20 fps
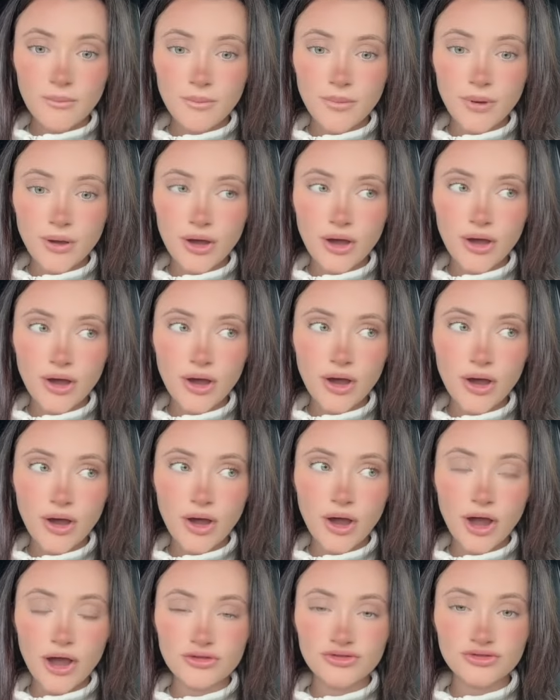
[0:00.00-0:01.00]
but
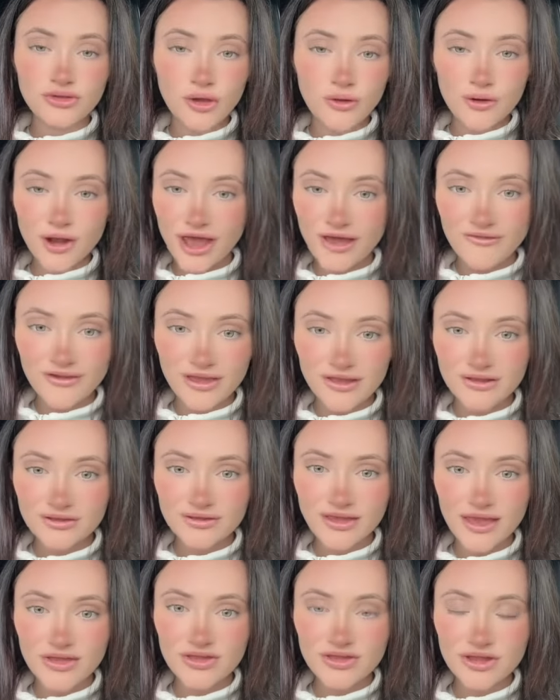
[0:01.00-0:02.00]
I don't have it
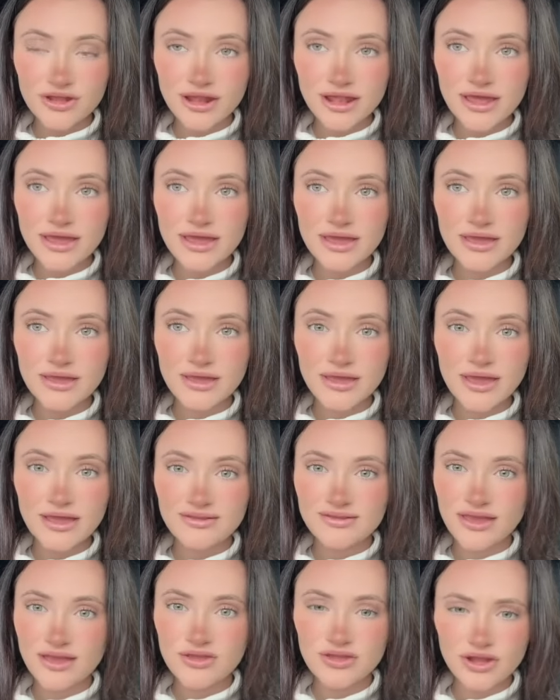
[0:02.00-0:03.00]
intentionally,
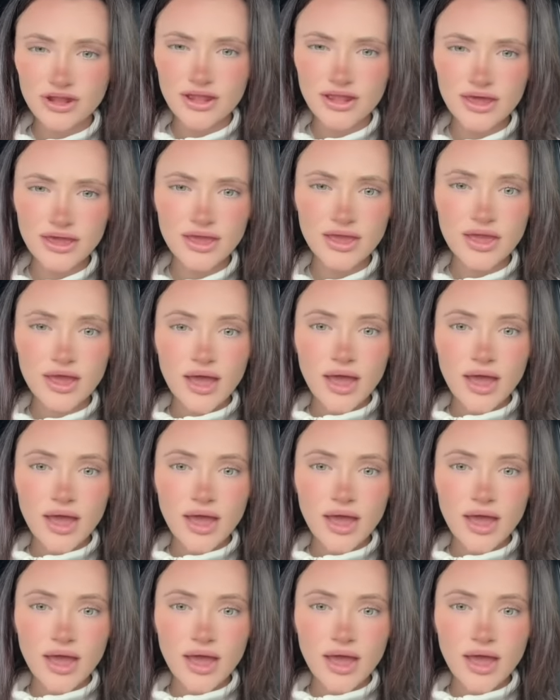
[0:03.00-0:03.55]
intentionally,